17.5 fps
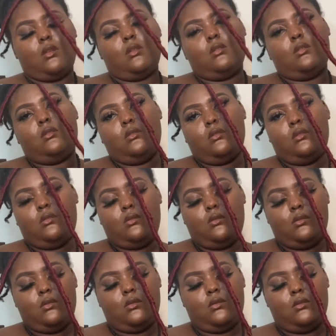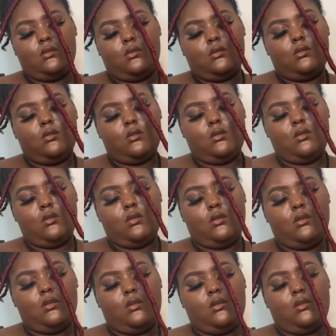And then,
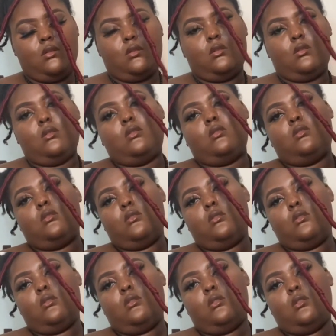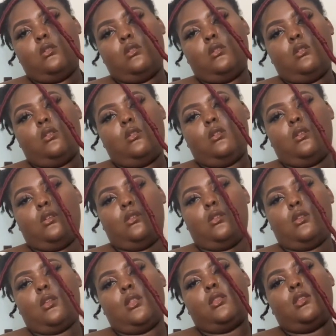yeah, you wanna, when you get down to a
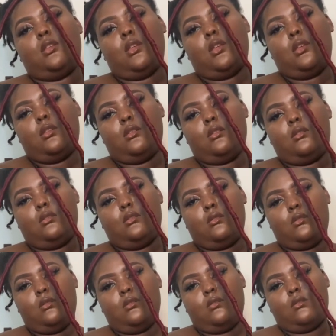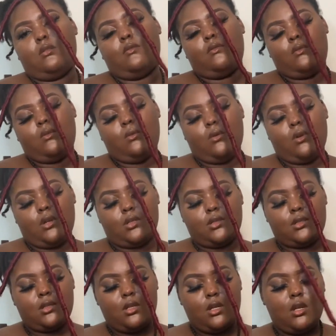little
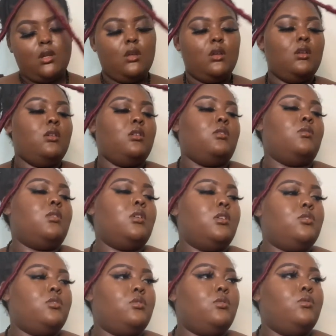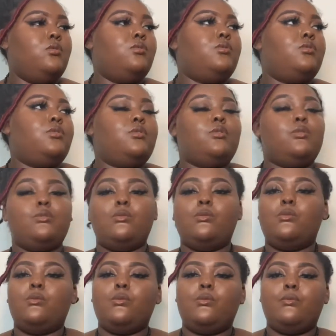thin piece of hair, make sure that you
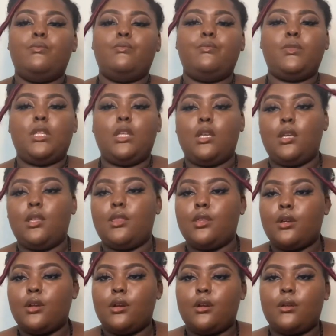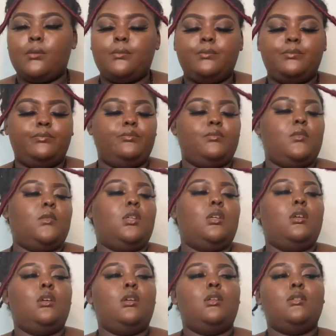wrap it around
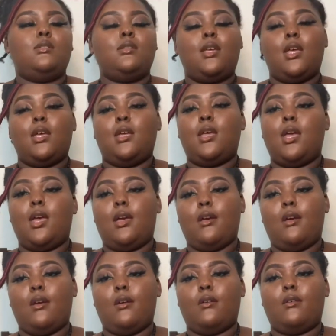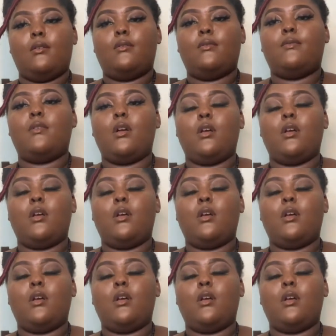all the way so that